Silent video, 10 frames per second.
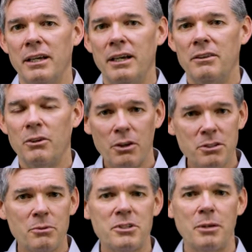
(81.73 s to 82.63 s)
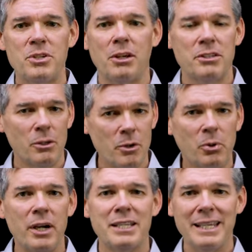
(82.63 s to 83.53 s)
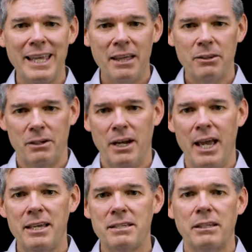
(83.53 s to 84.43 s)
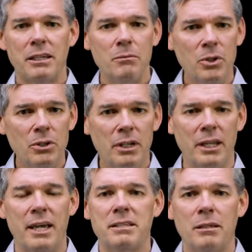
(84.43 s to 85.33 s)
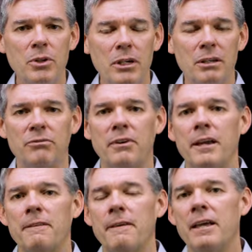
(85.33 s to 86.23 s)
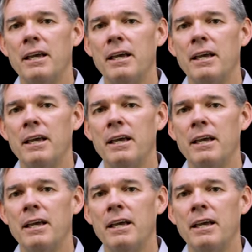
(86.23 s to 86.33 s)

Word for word: Uh, there are also some songs that we pray together as a community, as a community of faith.